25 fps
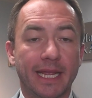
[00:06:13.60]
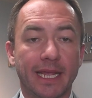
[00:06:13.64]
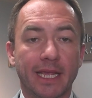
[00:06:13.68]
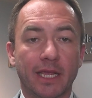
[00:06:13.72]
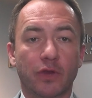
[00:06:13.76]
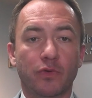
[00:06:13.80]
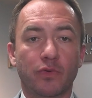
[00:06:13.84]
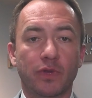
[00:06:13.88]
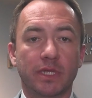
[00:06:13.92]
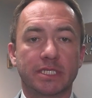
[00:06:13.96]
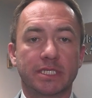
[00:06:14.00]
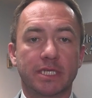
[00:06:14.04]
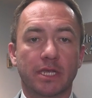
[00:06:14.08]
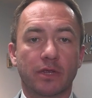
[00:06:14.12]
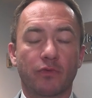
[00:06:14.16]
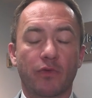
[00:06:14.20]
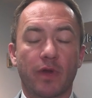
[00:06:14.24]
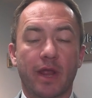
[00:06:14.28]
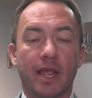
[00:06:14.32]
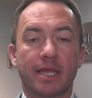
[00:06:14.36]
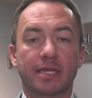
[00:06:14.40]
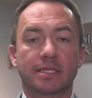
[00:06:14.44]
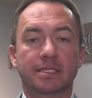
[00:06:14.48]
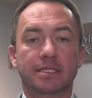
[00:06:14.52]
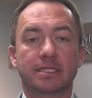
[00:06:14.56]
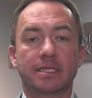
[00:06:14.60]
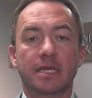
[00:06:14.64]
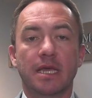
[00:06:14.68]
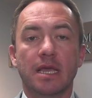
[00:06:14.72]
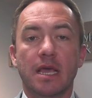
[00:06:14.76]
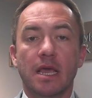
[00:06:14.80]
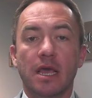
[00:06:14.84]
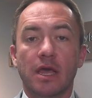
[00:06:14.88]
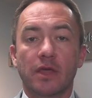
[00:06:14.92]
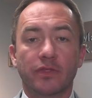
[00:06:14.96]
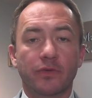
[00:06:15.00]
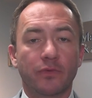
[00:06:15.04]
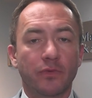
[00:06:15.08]
increasing rates?
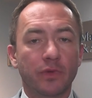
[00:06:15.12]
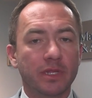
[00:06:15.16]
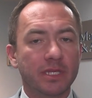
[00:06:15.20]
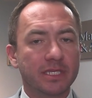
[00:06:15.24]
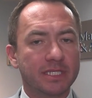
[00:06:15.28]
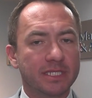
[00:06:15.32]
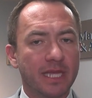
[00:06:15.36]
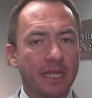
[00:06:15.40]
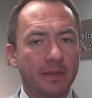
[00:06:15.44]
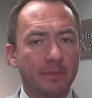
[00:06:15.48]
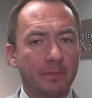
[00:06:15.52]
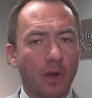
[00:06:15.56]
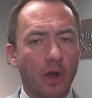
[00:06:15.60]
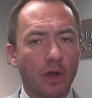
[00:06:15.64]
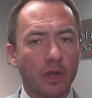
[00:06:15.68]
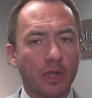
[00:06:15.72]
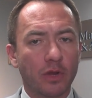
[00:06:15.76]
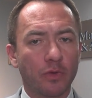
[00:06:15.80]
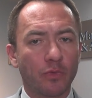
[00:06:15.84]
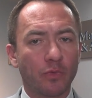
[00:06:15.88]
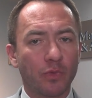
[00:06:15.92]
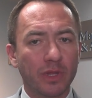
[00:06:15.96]
The real estate market